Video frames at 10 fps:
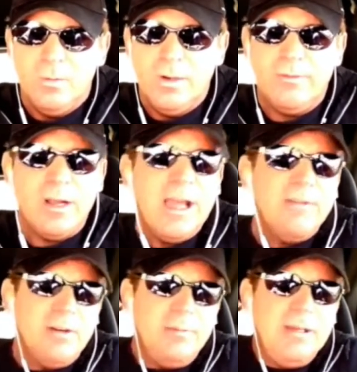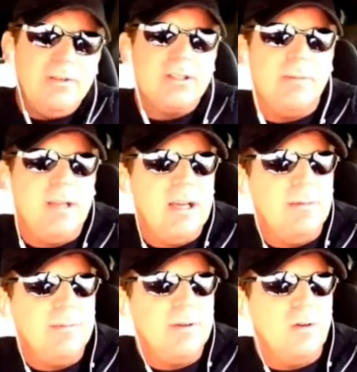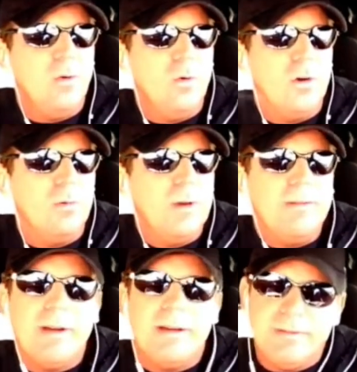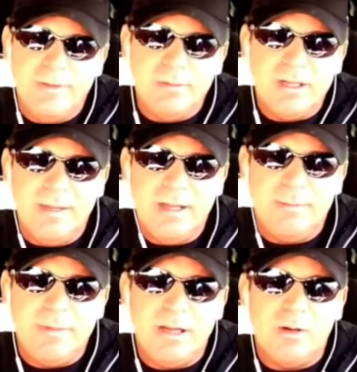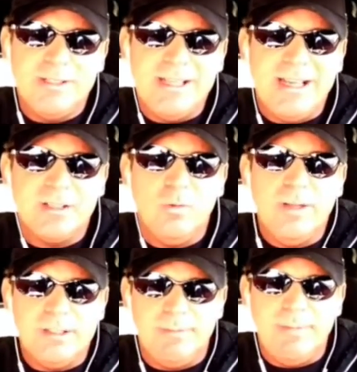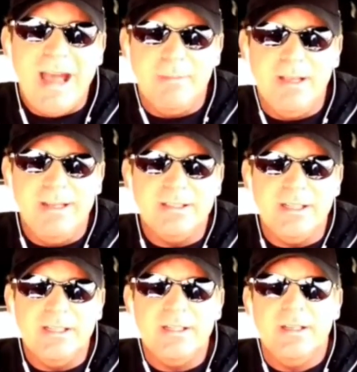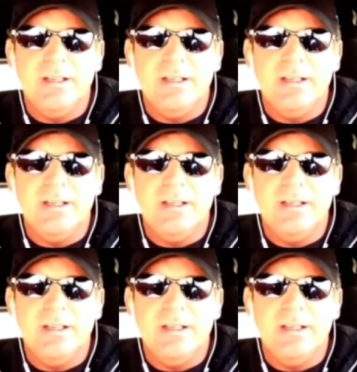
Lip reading: whenever I have an appearance coming up or whenever I have a film coming up, I always ask, which Batman is it?